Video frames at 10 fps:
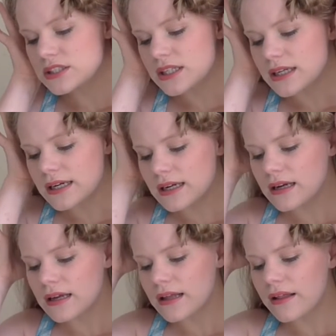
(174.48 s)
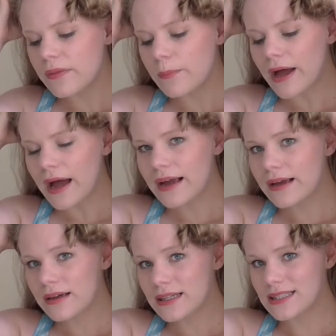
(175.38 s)
actually the
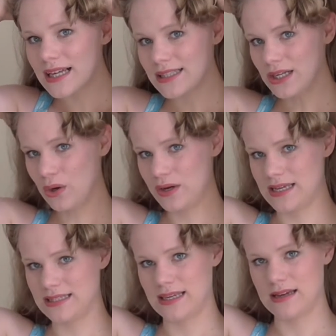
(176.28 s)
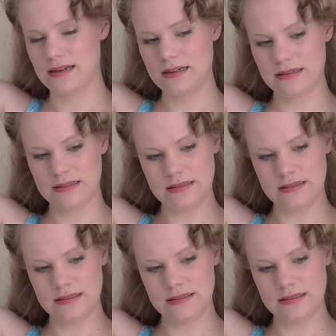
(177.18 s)
back, because that's a lot easier.